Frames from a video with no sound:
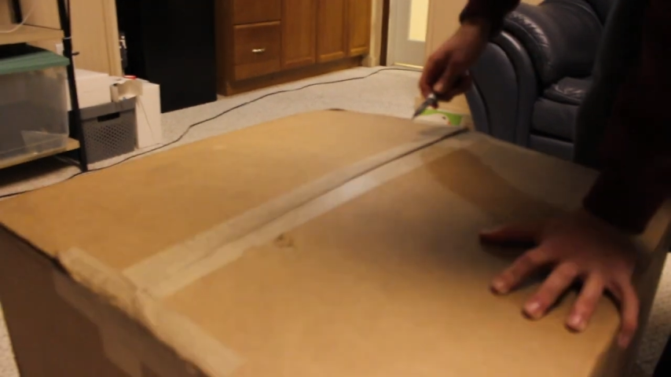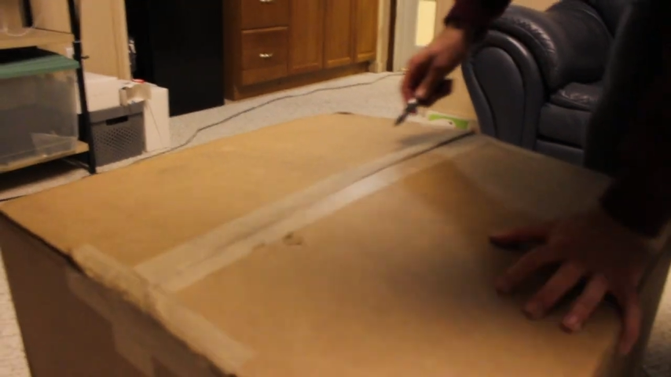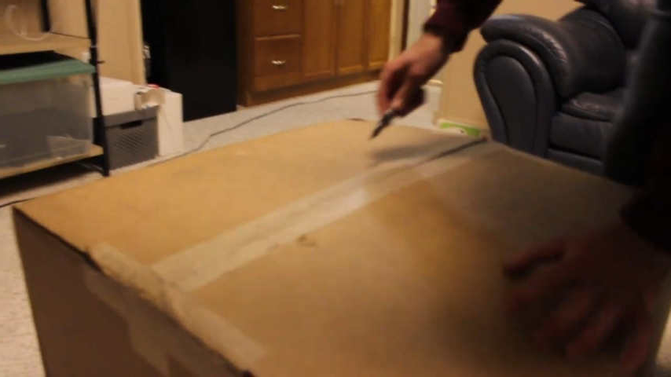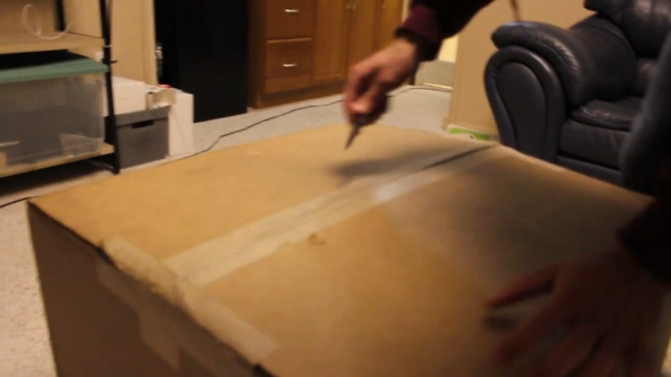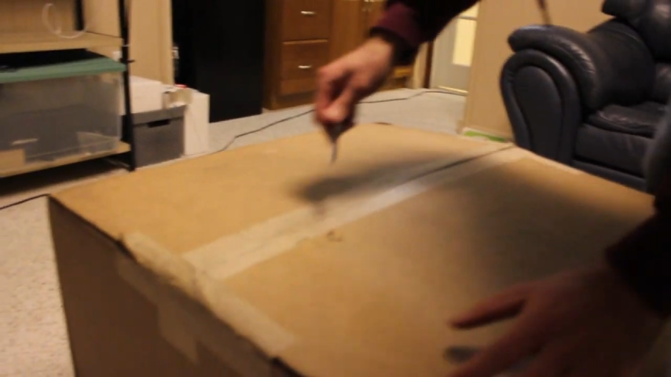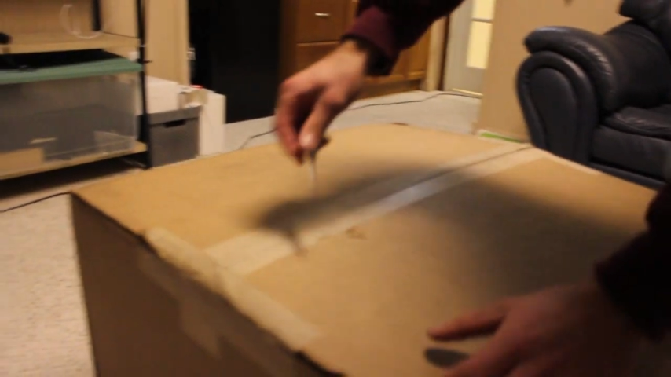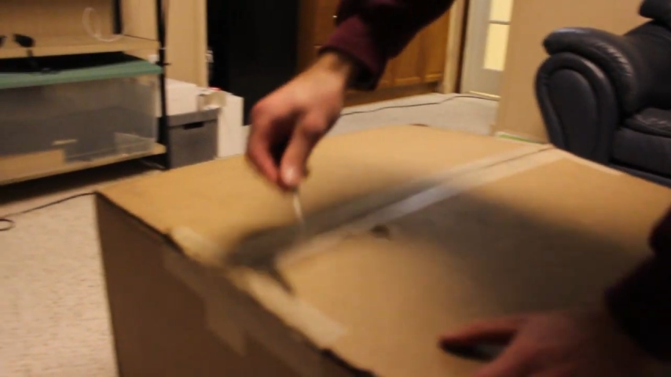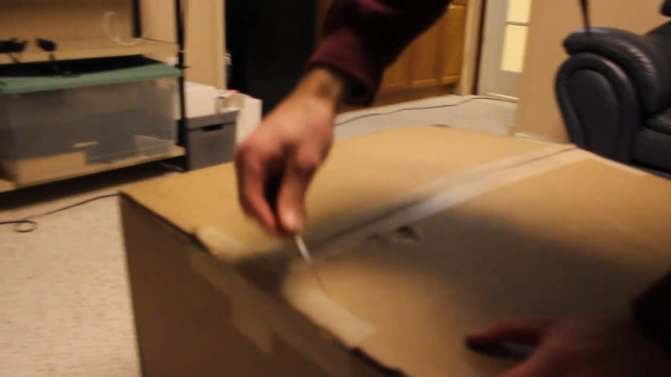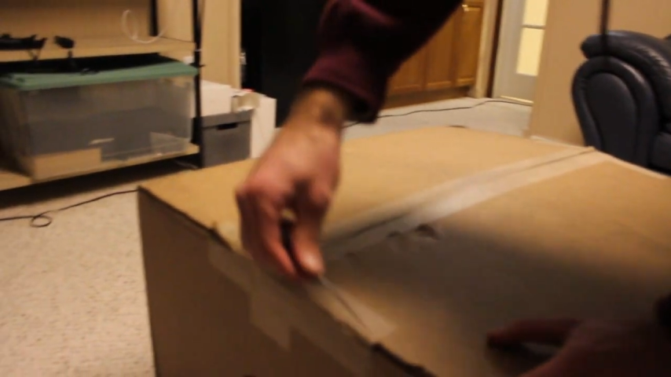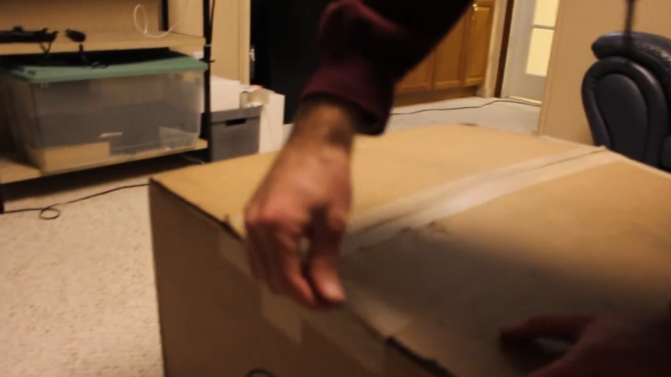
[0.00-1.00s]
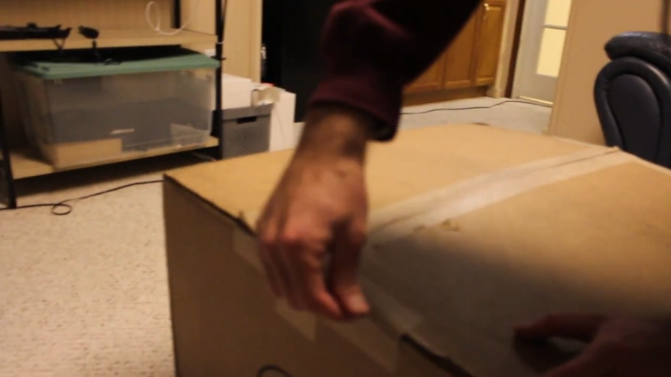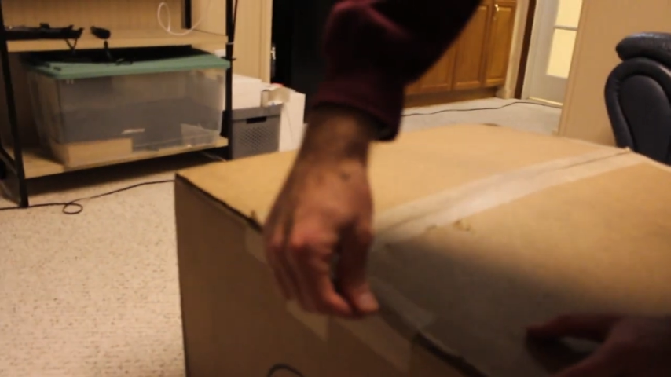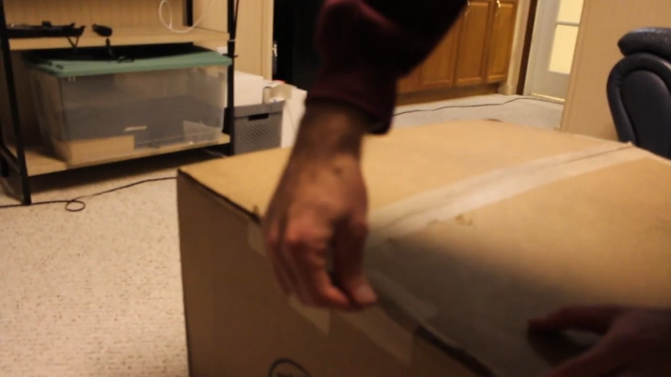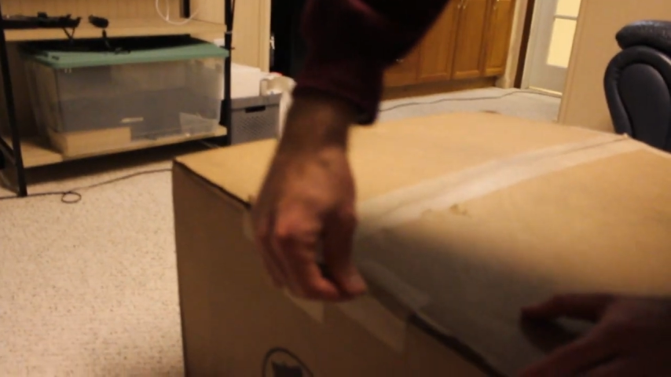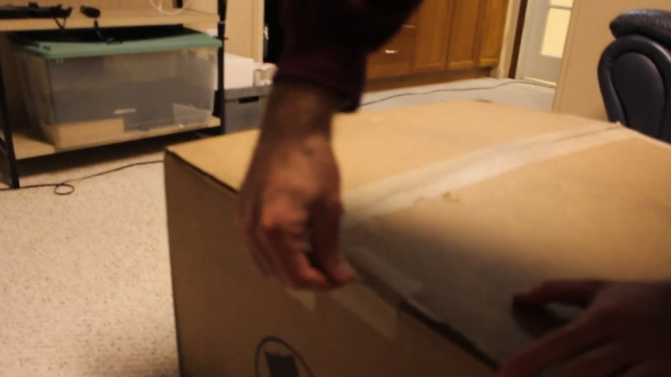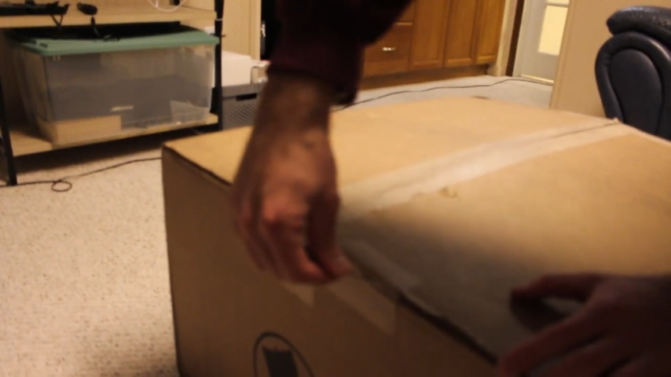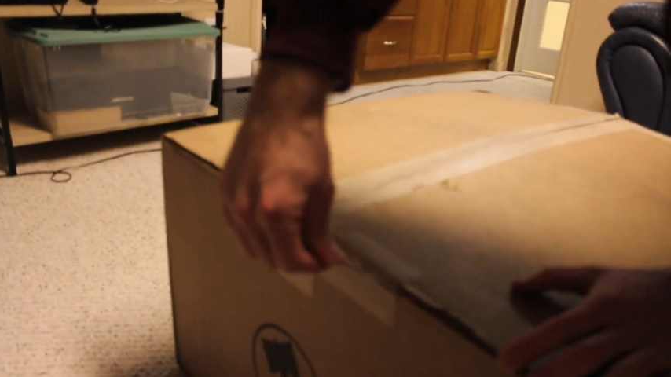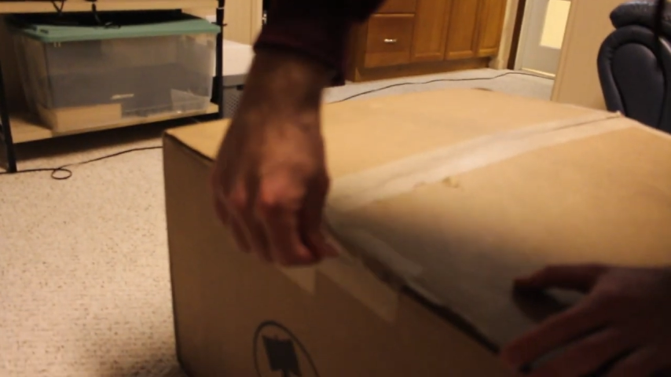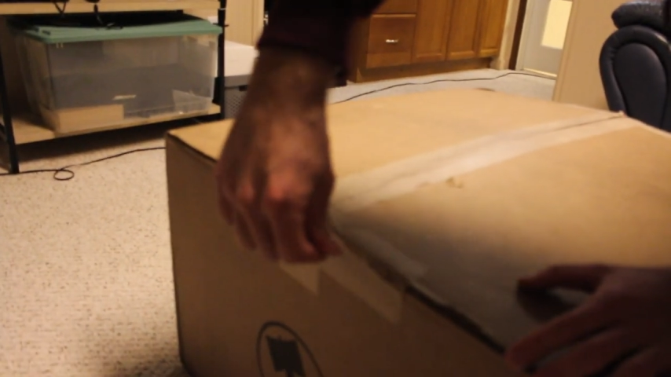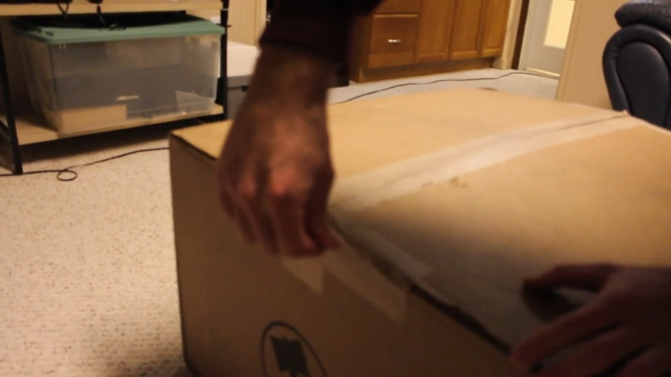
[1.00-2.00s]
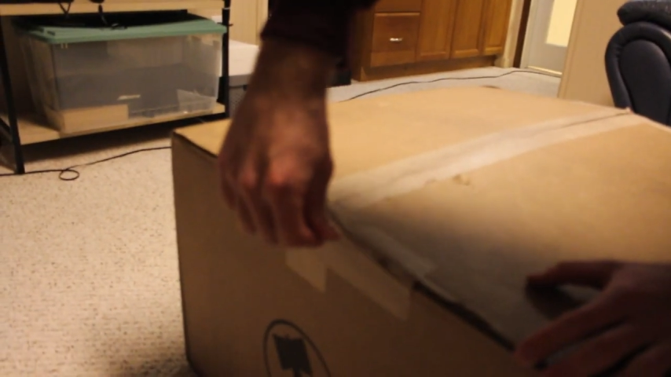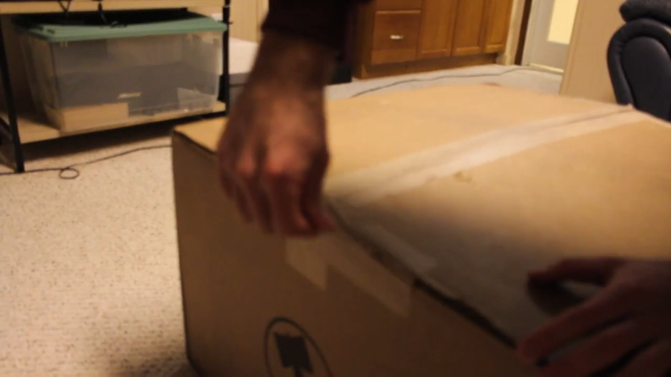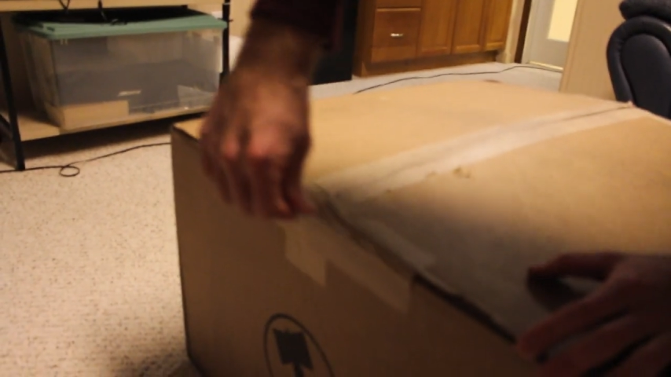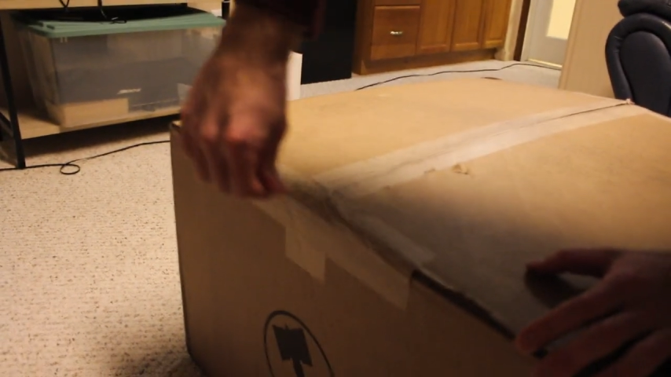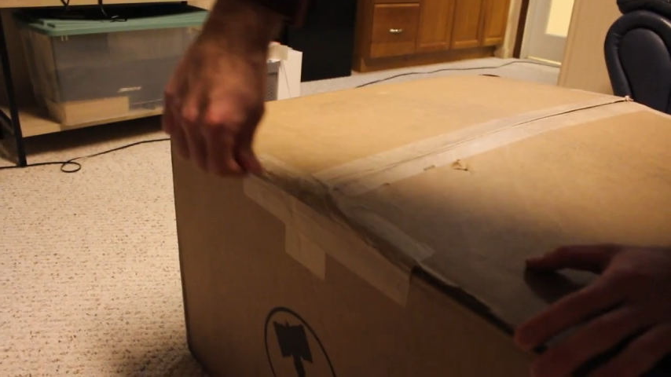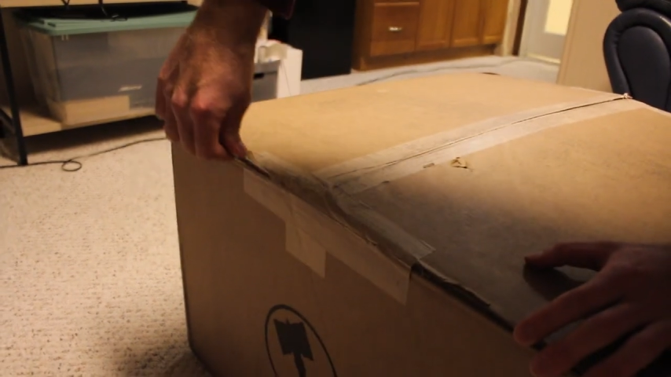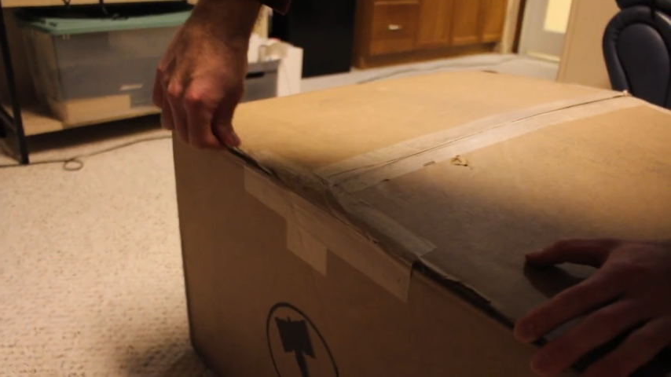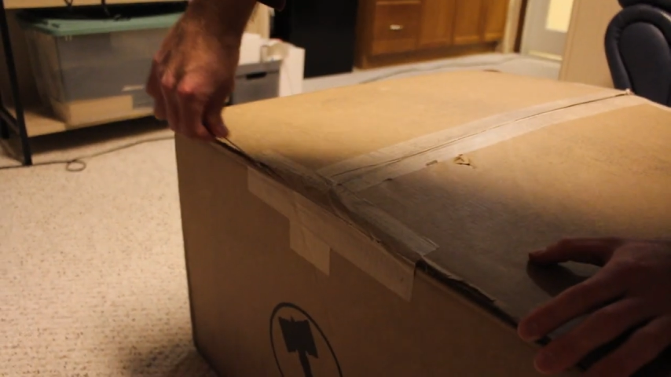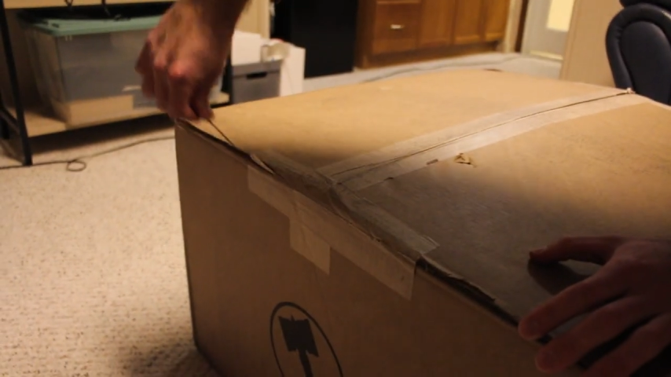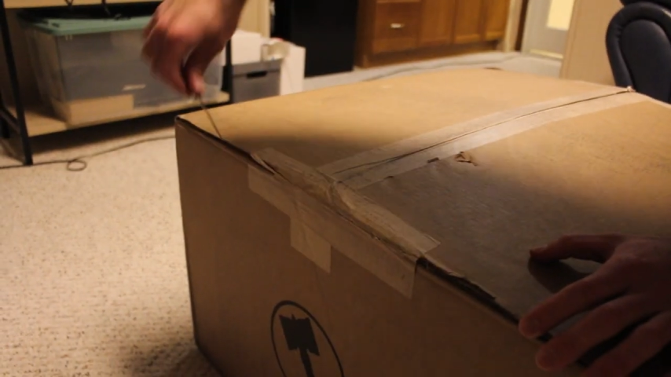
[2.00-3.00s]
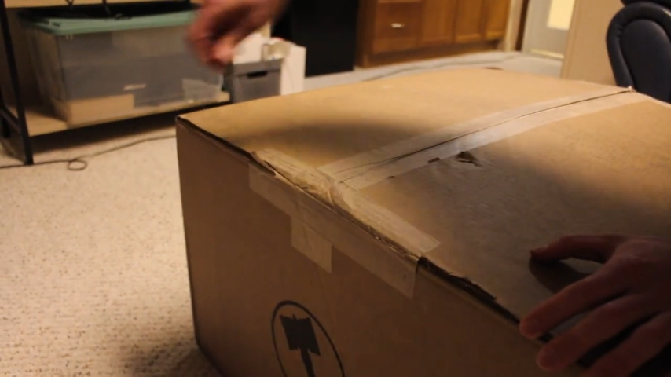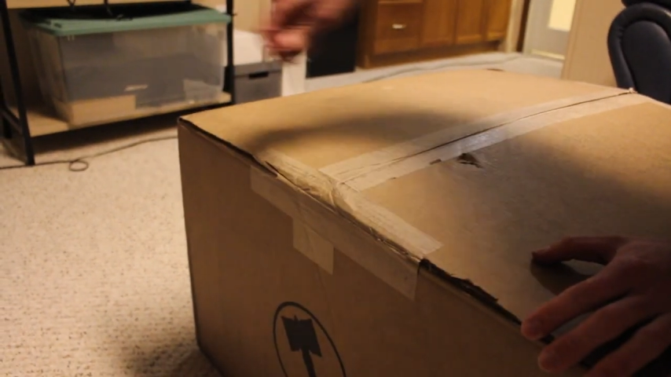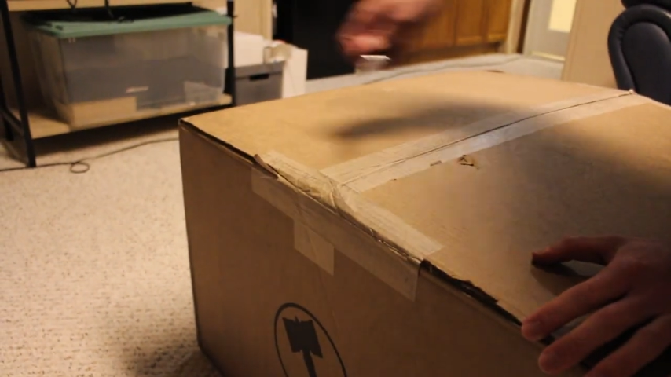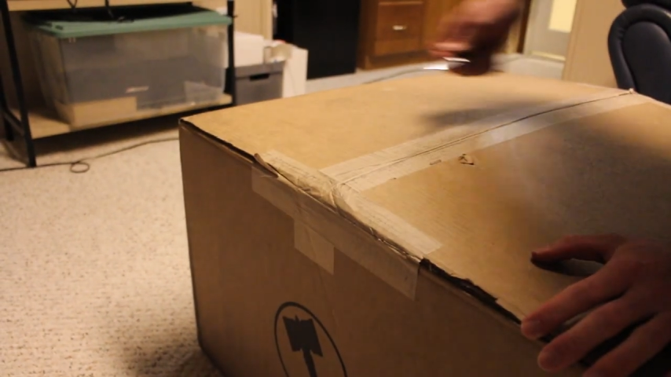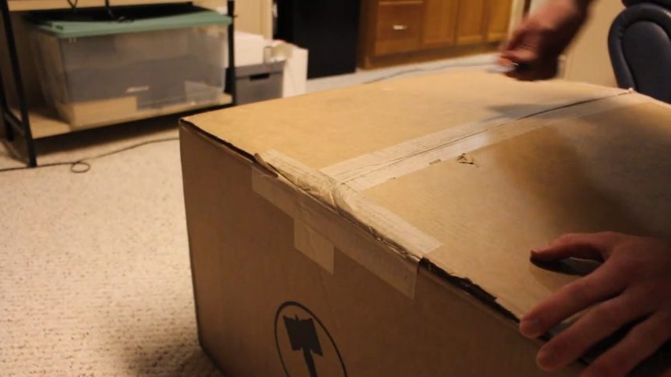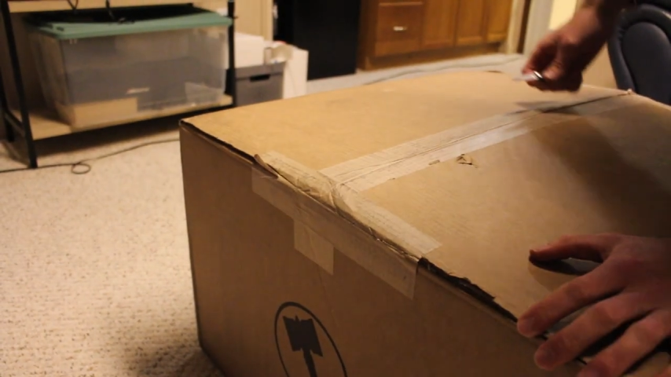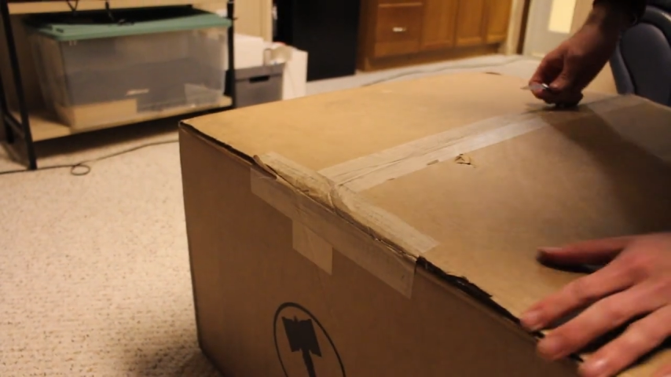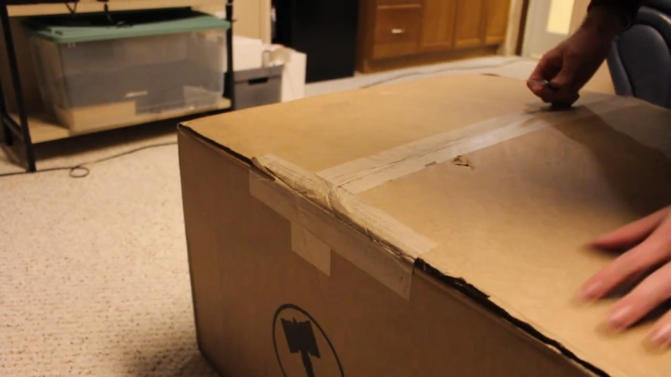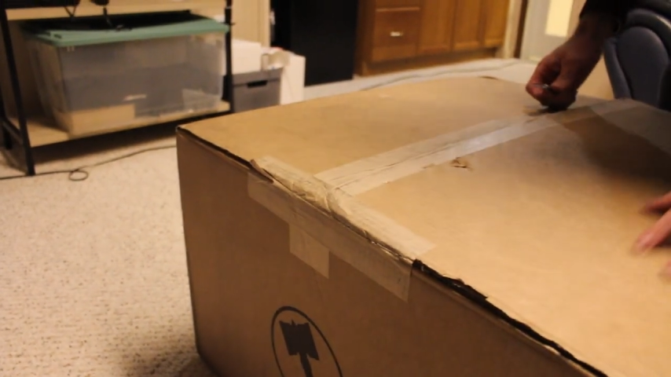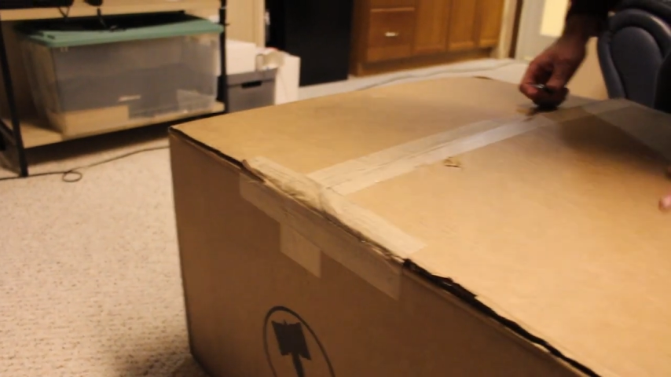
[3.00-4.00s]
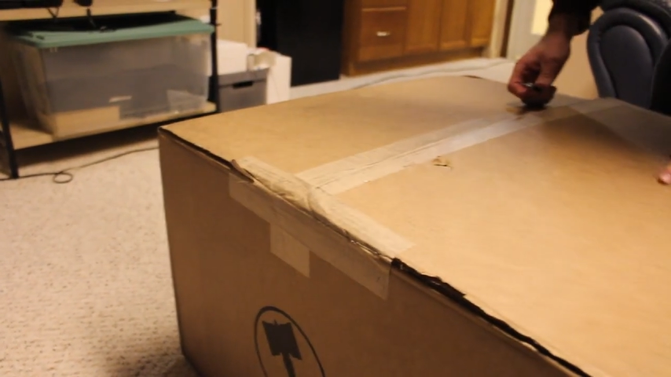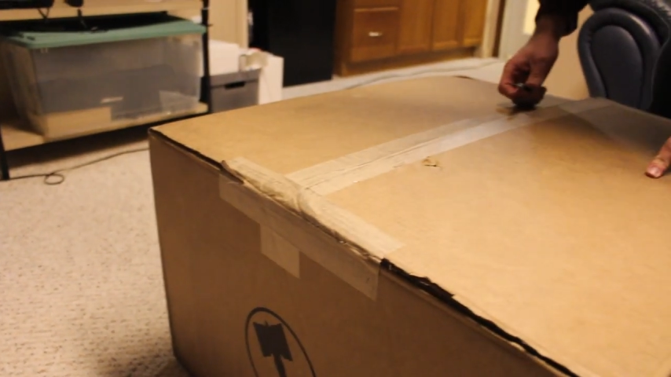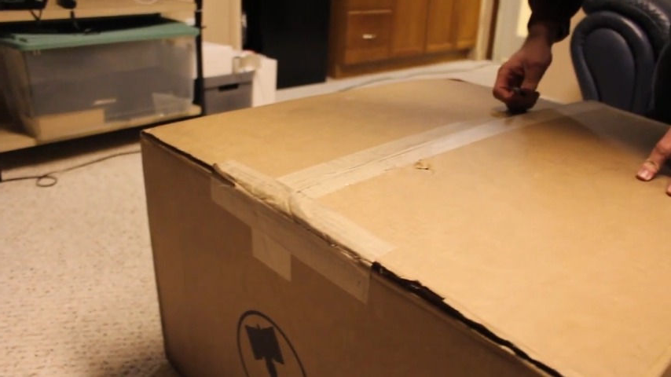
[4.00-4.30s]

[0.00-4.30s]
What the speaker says: Nobody's mouth can be seen.